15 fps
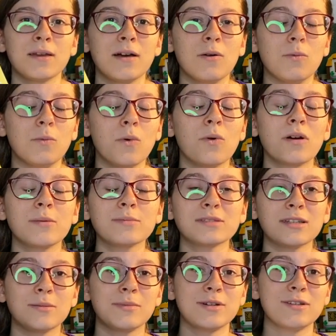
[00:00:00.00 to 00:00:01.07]
a warm
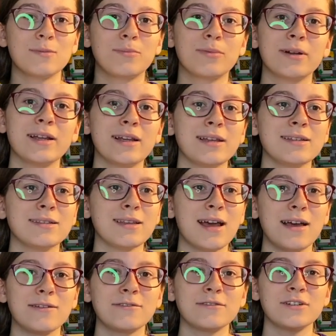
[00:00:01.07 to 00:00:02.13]
summer's breeze
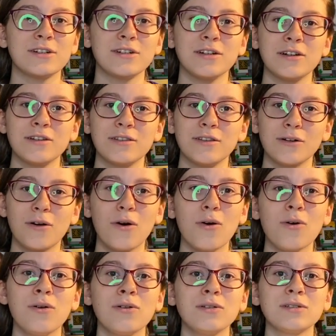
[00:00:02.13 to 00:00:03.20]
after the
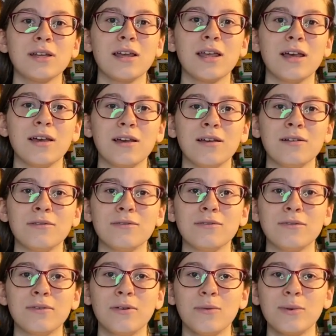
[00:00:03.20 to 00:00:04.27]
cold of
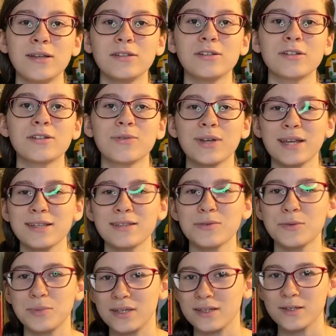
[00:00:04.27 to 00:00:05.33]
winter. So I guess it
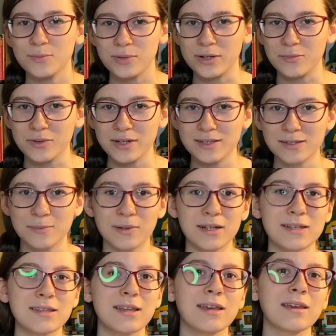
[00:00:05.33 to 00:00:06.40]
would be a spring breeze, but
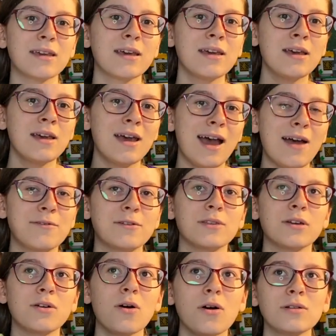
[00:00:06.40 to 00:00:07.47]
it's like after
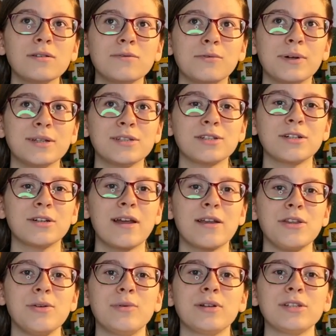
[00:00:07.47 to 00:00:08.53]
the cold of winter,
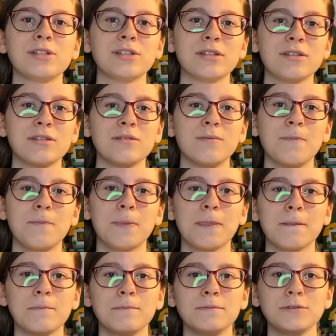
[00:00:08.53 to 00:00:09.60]
and you can just
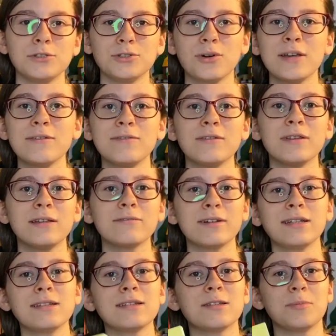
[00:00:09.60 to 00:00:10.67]
joyfully
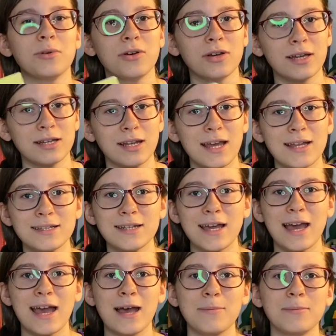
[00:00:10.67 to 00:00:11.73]
read this book and end it
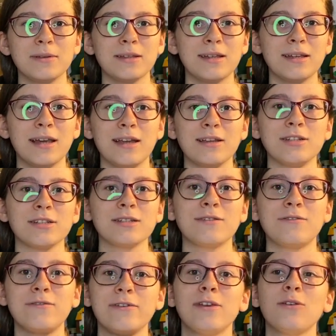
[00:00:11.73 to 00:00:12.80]
happily and just
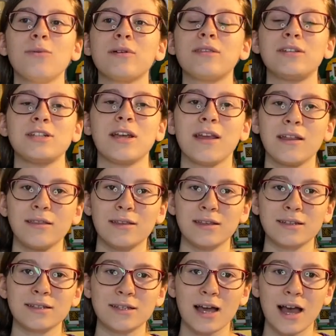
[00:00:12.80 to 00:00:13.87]
feel with Jane the
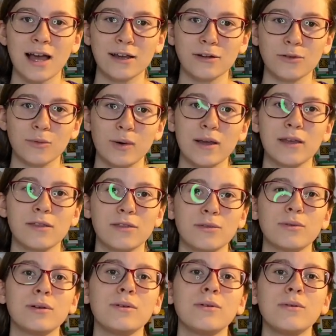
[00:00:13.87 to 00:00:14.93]
entire way
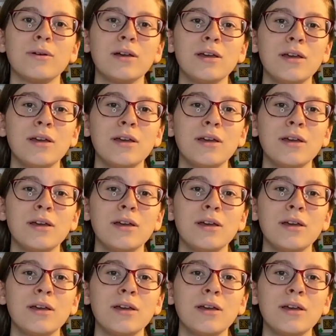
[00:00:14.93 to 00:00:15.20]
through.